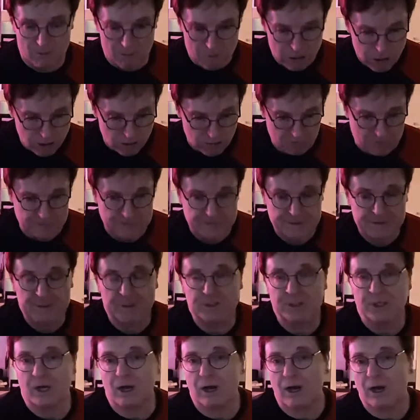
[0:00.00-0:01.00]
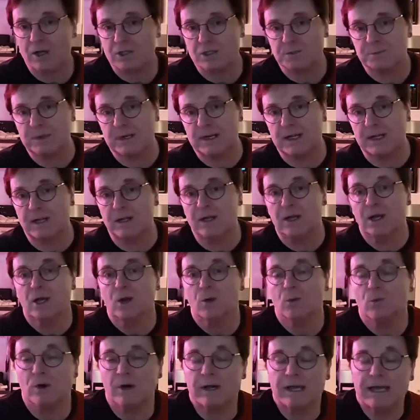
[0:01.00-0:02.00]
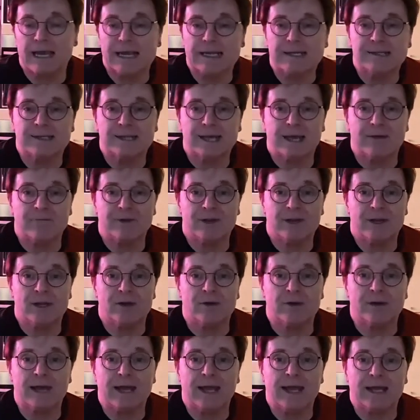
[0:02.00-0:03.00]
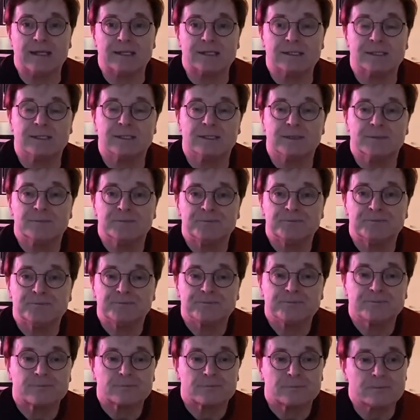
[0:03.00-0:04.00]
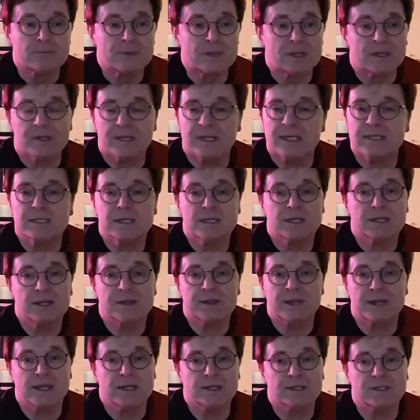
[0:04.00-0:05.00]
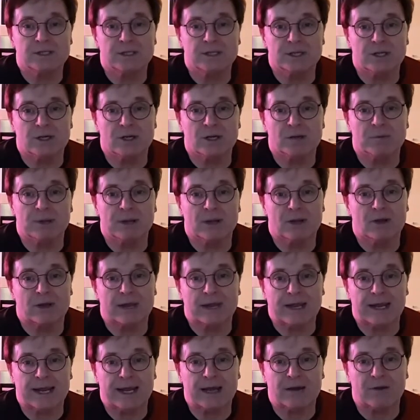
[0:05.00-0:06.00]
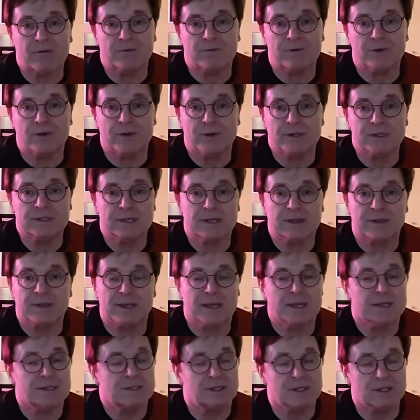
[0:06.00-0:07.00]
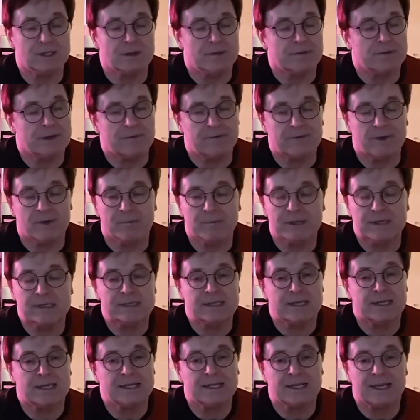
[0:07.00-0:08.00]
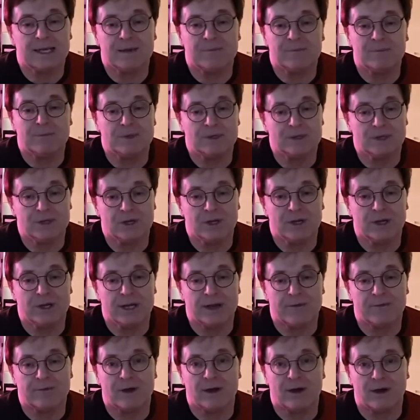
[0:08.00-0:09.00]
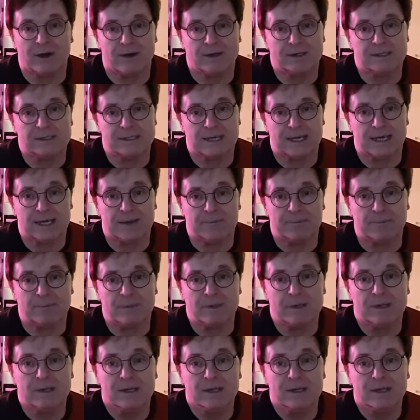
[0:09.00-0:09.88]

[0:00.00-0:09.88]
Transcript: to your hospital, we'll get into that video next, these are the things that you're going to be looking out for. These are the things that you, if you're missing them, you're going to have a hard time.